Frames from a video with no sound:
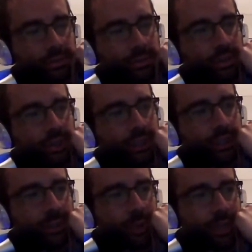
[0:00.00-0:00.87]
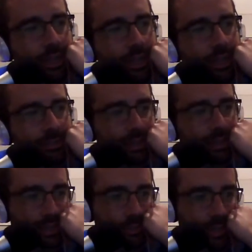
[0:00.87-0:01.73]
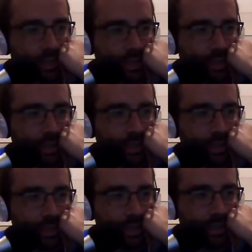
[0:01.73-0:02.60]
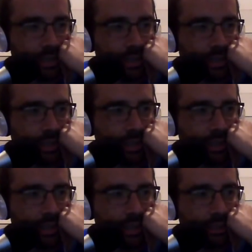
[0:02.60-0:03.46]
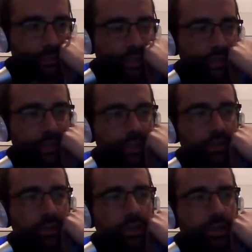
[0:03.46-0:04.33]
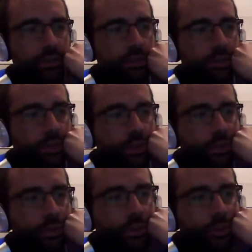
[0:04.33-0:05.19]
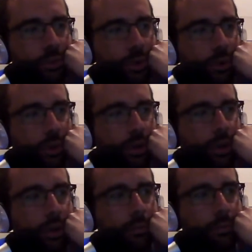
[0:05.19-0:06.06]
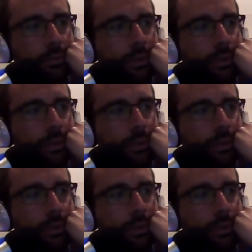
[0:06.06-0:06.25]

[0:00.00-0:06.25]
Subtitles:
when you get down past basically about 66, it turns into the Asian Tour for the most part. But